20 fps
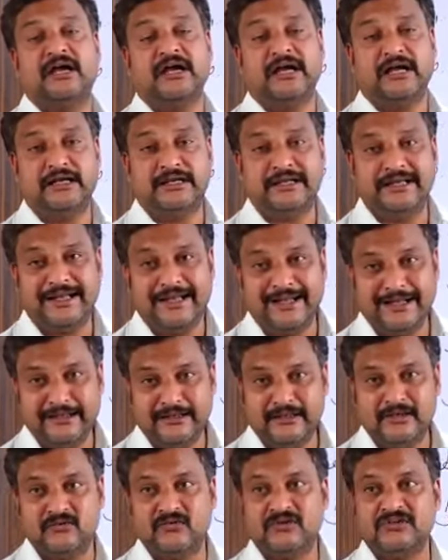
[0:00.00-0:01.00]
and
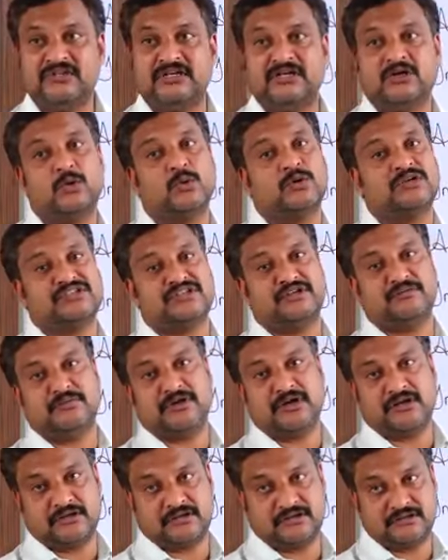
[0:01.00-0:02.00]
end with a question
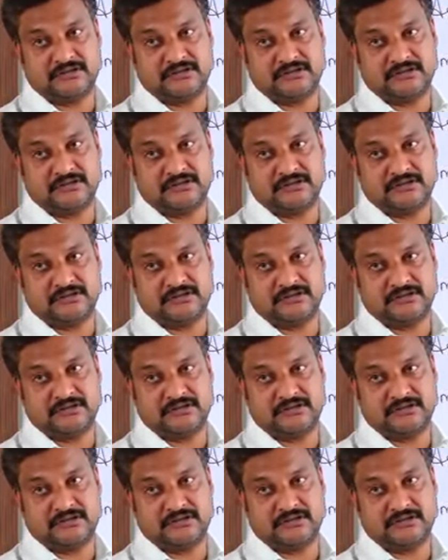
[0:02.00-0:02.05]
mark.